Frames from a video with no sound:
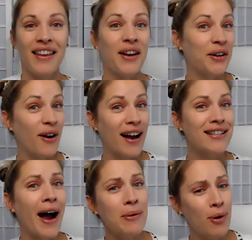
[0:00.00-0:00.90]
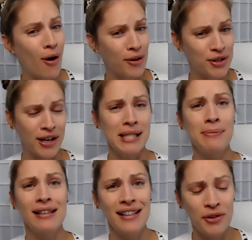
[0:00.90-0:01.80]
There you guys, I
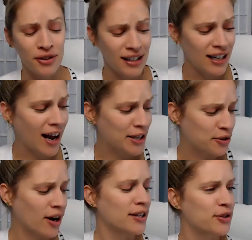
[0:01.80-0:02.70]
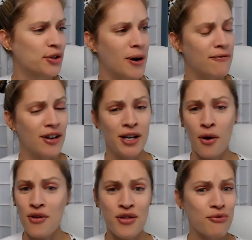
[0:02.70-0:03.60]
apologize, but literally I tried to do a
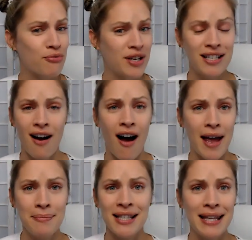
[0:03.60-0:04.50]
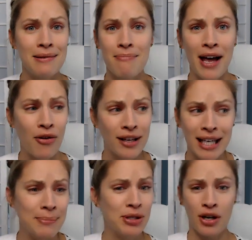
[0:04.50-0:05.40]
video three times and the mail
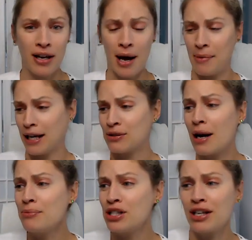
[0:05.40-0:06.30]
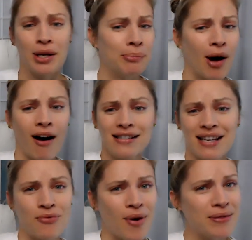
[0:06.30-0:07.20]
keeps on coming. So I'm just gonna
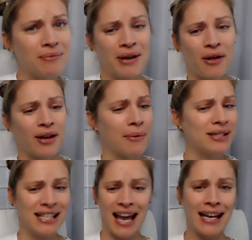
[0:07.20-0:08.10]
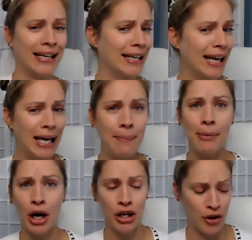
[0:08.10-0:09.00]
pause it when the mail comes again and
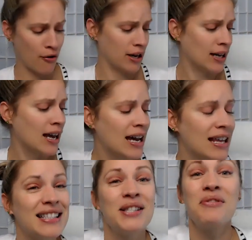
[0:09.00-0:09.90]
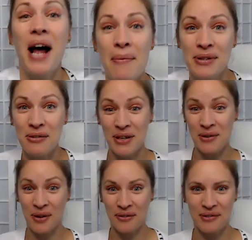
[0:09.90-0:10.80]
keep on going. This is what happens when
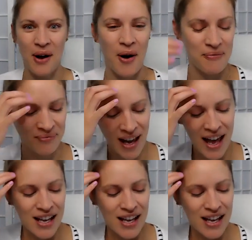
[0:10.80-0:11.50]
you work from home.